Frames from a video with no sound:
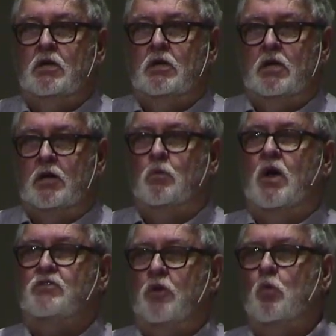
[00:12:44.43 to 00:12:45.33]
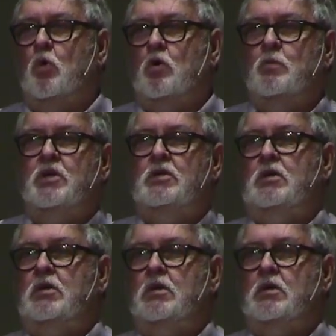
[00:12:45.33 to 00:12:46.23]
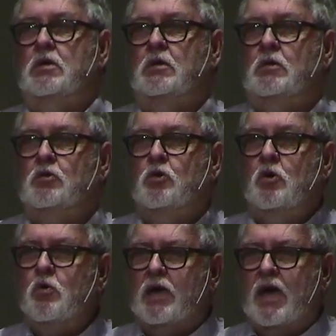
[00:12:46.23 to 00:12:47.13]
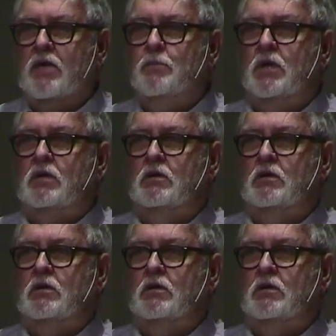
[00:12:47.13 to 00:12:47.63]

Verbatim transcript: It was the woman you gave me.